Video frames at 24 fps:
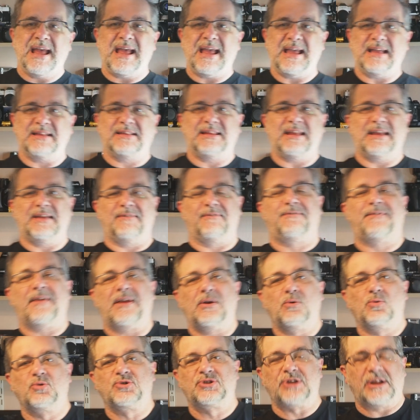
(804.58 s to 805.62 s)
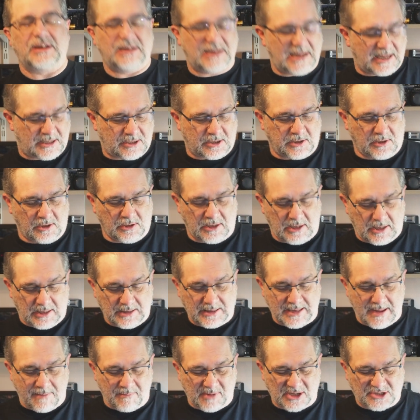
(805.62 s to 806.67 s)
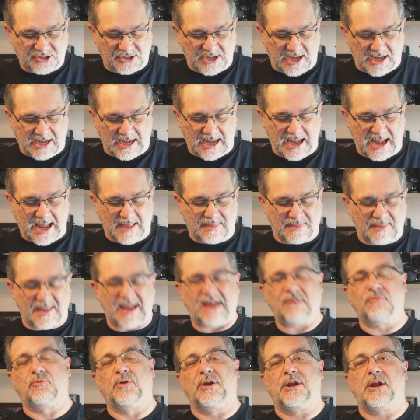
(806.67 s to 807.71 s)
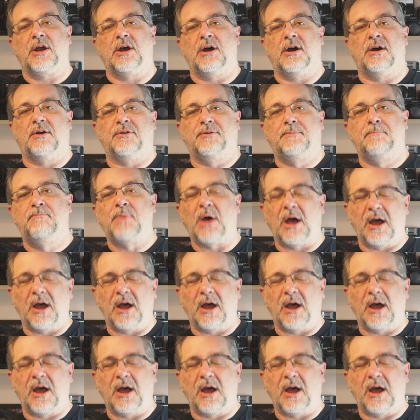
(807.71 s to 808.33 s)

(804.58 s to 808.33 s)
it feels a little limiting in that regard.